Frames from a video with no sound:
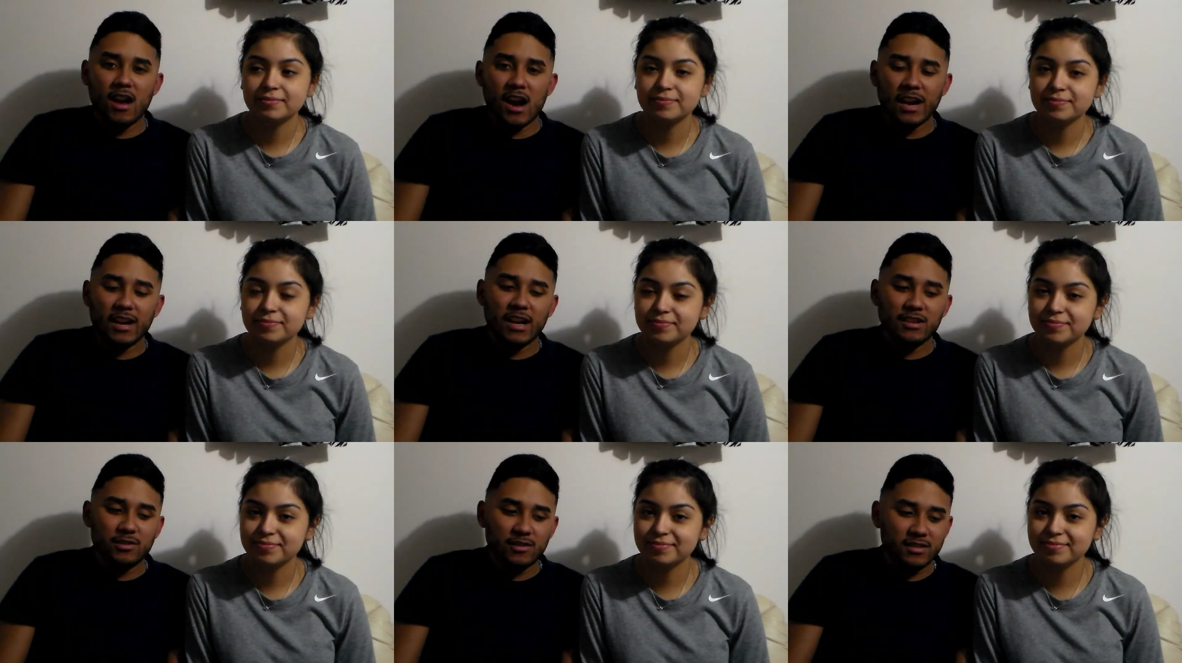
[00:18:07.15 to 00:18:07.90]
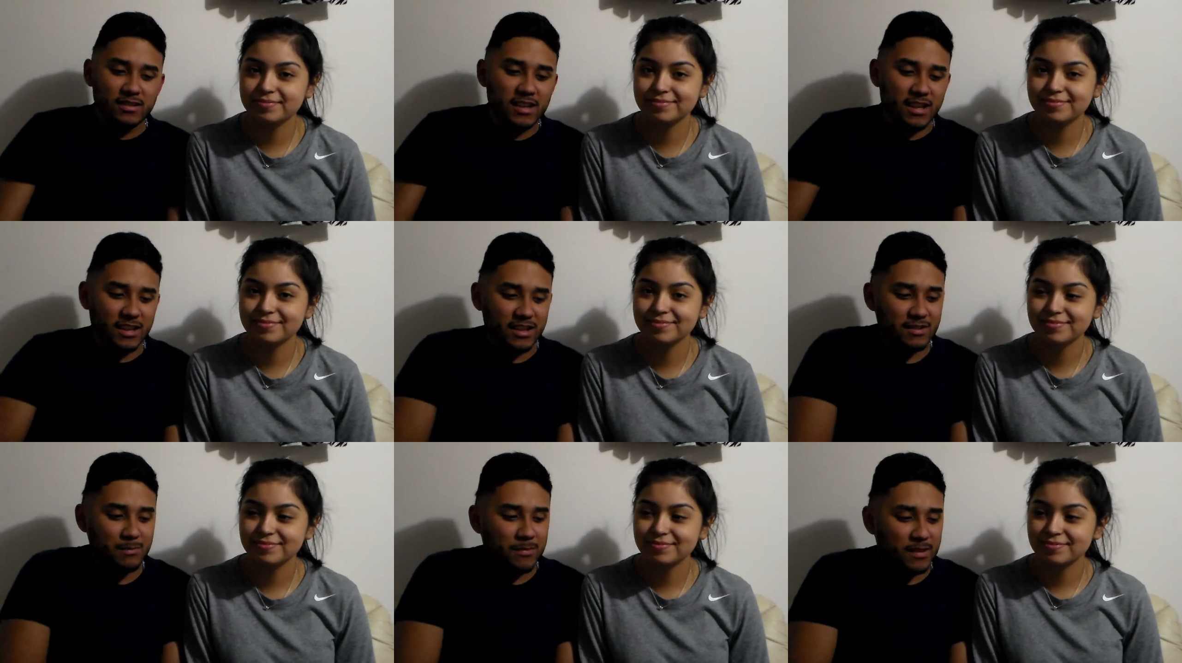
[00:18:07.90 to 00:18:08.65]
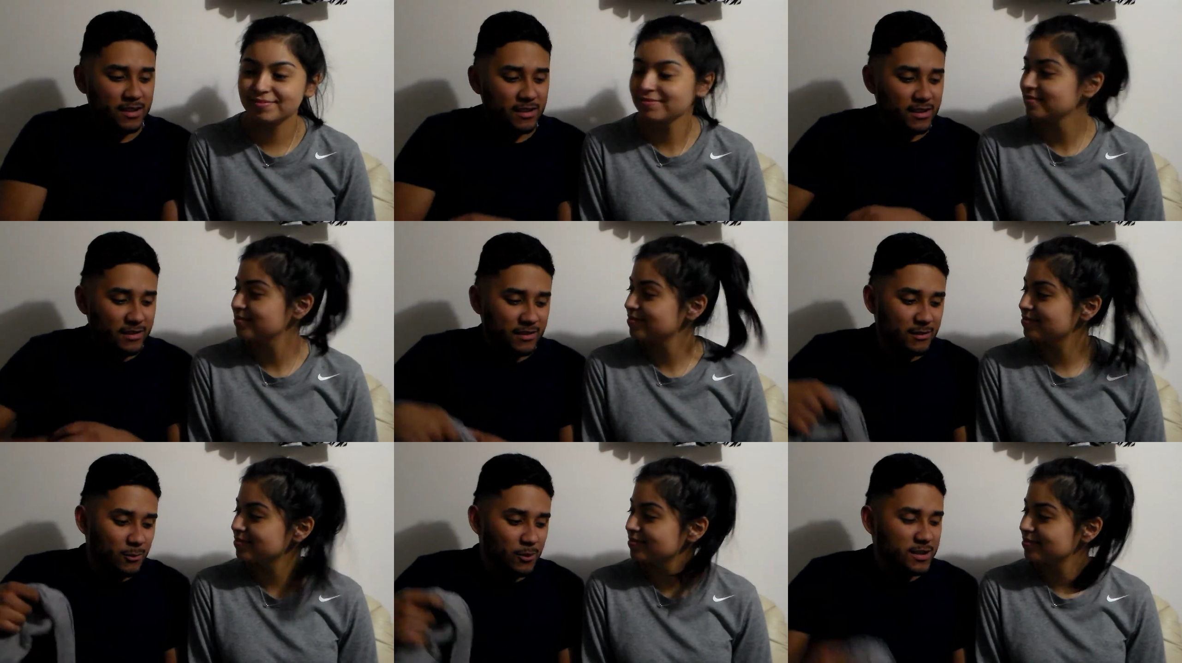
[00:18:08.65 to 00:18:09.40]
Speaker 1: Alright guys, so this is the end of the uh,
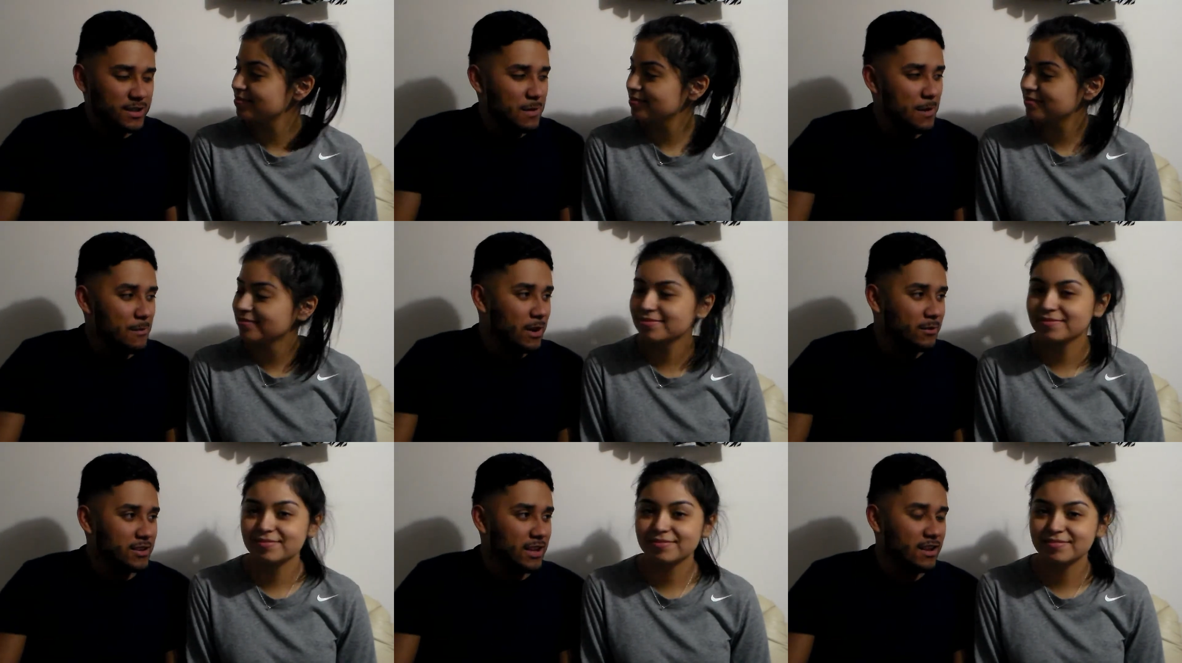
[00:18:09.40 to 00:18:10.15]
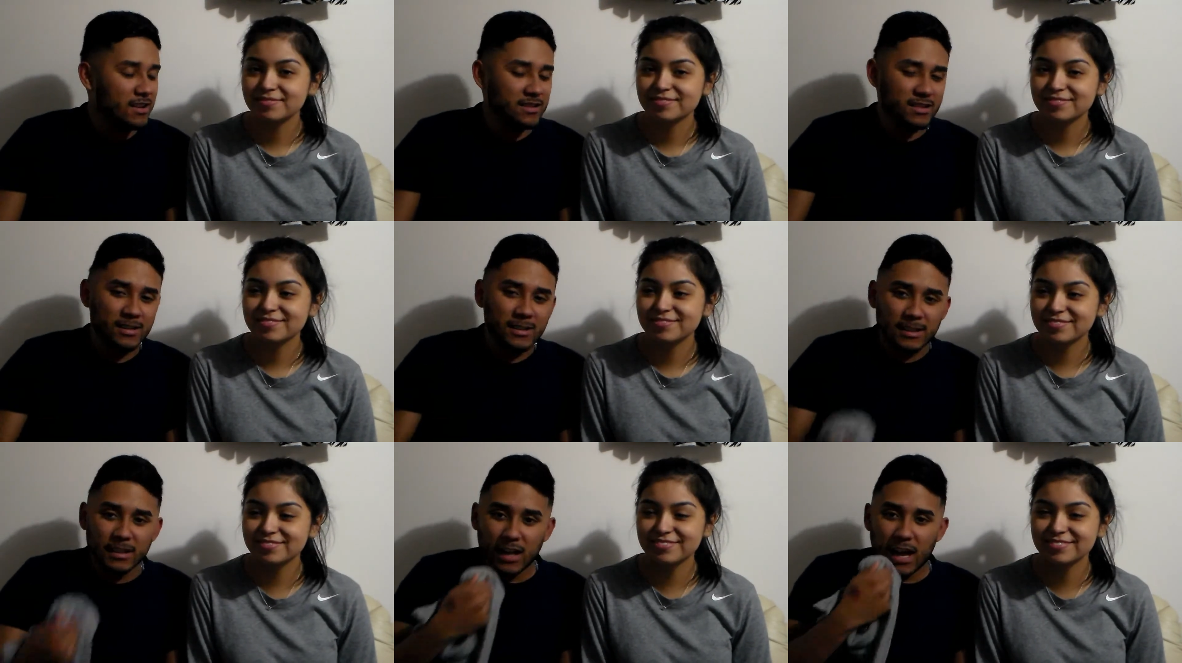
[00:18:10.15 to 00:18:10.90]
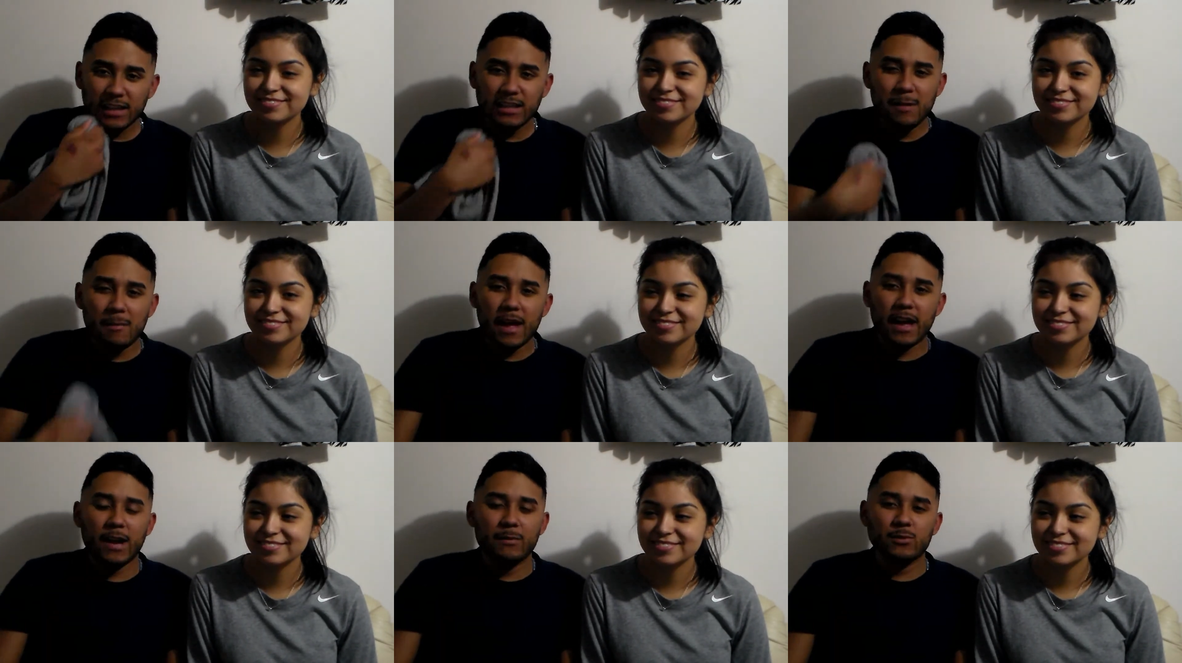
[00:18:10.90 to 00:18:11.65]
What's in My Mouth challenge. I think my
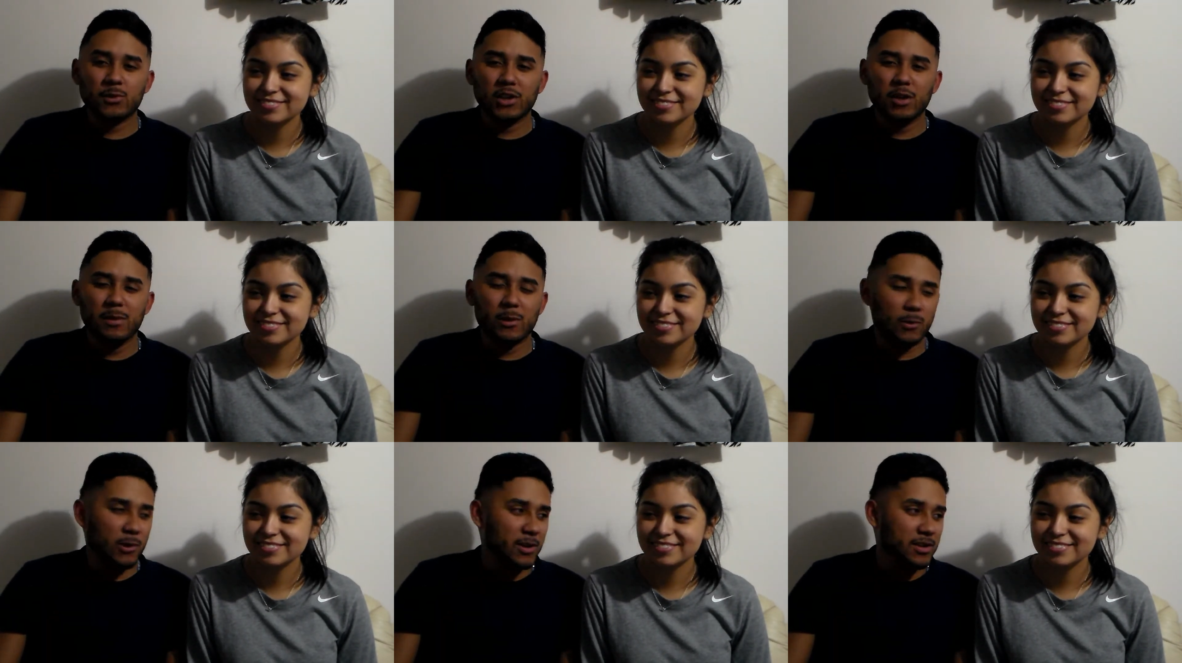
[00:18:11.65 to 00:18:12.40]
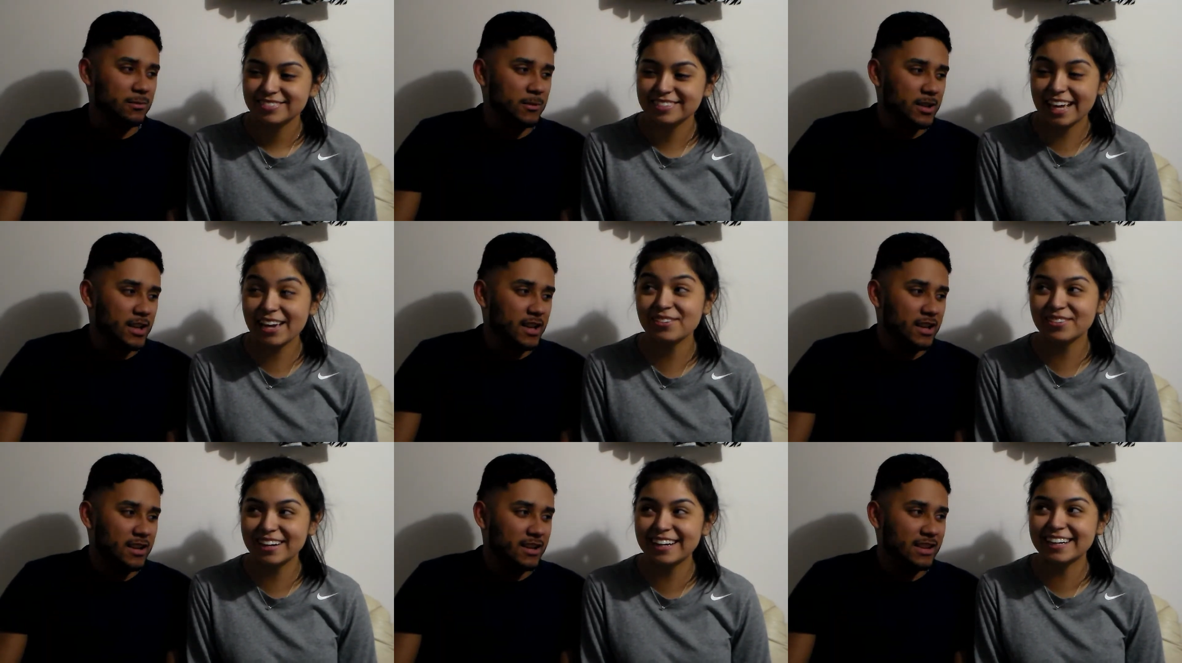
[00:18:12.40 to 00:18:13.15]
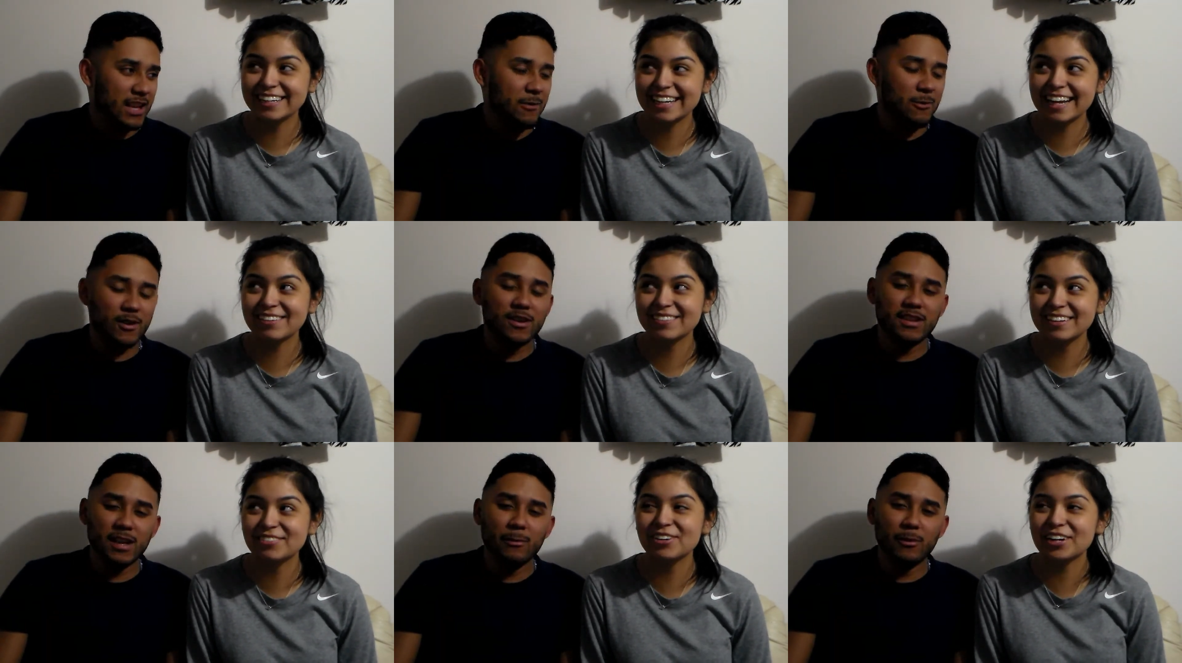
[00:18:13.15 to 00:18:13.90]
items were a little bit worse. They,
Speaker 2: were. They, they were.
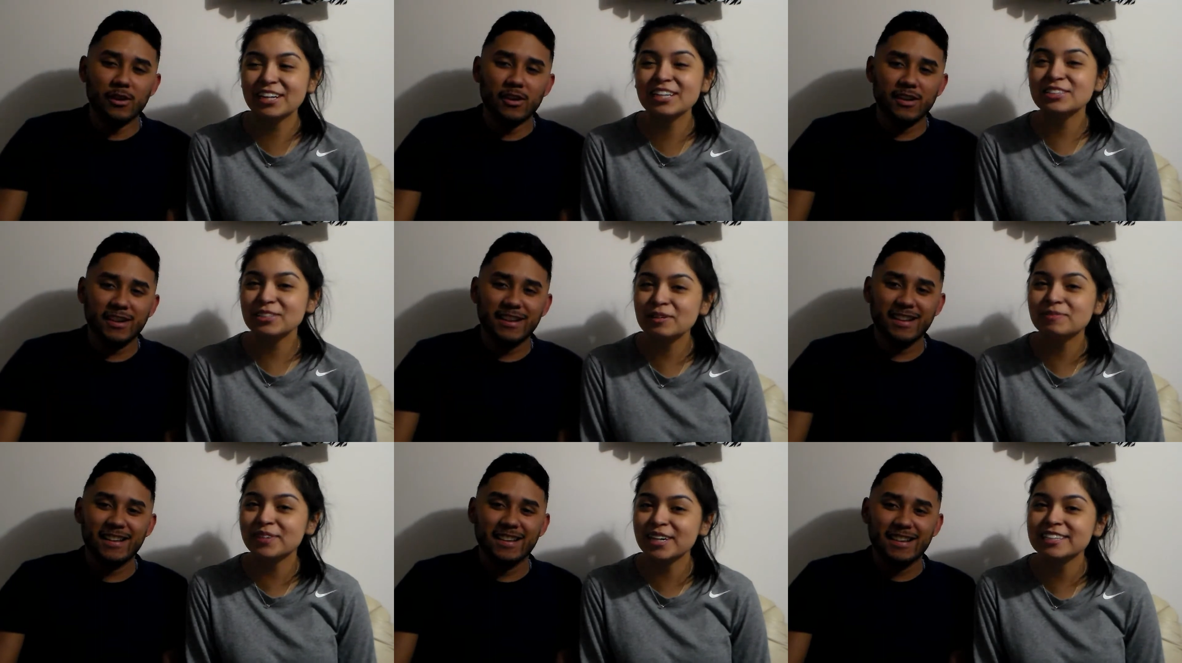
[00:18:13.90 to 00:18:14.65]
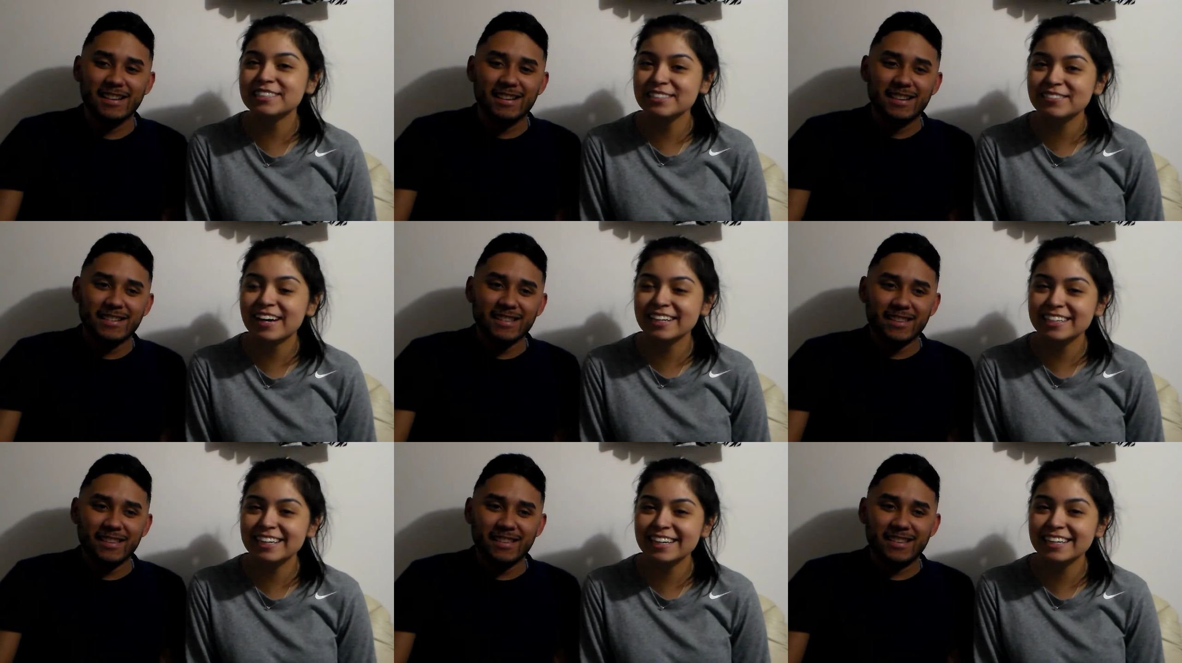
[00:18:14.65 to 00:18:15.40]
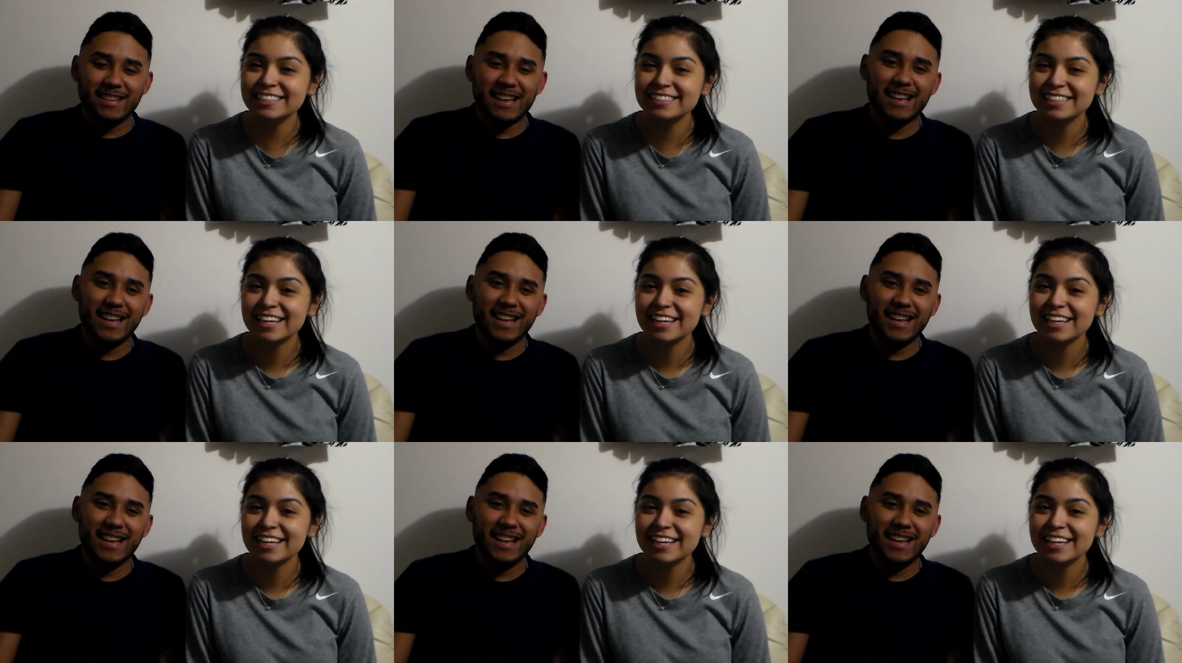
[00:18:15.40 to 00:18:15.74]
were. We're gonna do part two on this.